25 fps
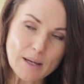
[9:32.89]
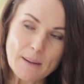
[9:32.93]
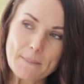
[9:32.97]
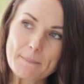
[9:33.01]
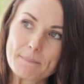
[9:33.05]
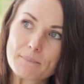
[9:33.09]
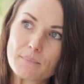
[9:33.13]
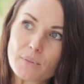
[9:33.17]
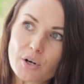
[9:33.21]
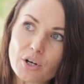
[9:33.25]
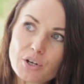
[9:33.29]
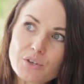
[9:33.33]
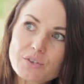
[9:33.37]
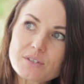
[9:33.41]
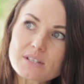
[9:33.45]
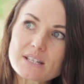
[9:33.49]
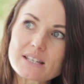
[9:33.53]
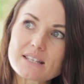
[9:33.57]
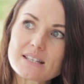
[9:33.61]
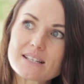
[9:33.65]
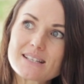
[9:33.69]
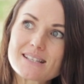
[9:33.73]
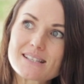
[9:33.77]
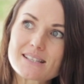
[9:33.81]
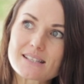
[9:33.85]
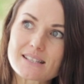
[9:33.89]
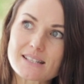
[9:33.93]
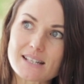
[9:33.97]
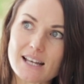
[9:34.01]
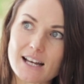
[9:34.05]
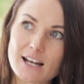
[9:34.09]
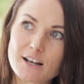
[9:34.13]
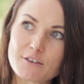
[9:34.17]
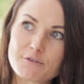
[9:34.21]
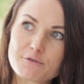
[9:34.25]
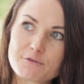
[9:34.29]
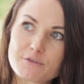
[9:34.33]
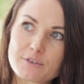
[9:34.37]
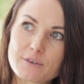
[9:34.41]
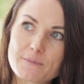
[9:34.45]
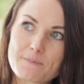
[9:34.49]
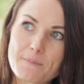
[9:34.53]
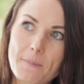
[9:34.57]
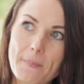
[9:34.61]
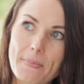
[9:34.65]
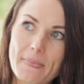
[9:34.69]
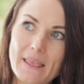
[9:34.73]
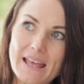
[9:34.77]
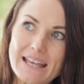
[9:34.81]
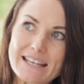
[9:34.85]
Most of this stuff
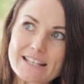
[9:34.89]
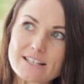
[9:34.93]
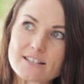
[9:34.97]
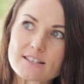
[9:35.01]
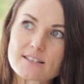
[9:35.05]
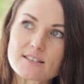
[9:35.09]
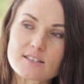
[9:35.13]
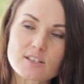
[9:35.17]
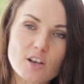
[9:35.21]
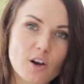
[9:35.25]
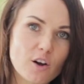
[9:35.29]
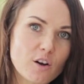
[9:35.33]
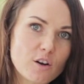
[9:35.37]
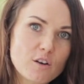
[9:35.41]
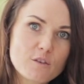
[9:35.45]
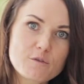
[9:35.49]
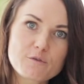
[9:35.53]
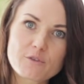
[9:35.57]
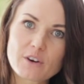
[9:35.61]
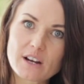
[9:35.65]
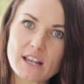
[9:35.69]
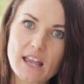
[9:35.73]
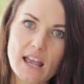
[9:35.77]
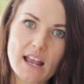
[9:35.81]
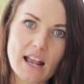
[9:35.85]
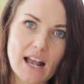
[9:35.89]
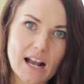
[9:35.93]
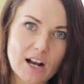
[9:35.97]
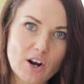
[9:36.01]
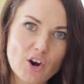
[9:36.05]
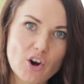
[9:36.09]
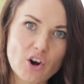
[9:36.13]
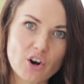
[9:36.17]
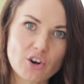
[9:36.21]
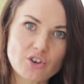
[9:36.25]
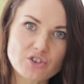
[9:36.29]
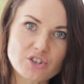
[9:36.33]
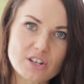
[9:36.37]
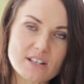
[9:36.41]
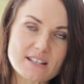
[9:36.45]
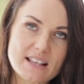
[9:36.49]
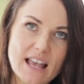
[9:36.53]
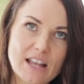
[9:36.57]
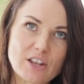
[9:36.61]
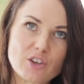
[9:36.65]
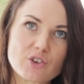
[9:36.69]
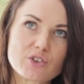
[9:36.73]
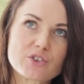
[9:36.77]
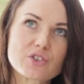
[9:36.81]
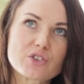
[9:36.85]
is so freaking unconscious
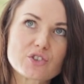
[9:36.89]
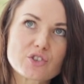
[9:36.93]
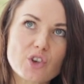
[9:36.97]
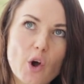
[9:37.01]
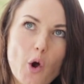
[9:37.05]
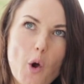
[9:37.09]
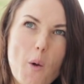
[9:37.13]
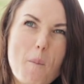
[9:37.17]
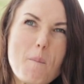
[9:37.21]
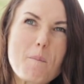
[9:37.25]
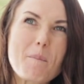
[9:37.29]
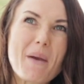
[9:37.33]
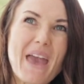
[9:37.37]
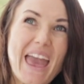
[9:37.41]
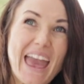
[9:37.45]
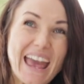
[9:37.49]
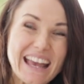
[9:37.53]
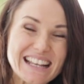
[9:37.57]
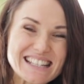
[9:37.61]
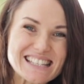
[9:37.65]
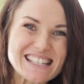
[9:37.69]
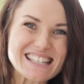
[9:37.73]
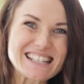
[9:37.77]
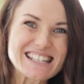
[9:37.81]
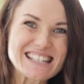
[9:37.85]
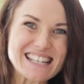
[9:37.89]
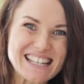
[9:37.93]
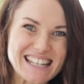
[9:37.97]
and you're so patterned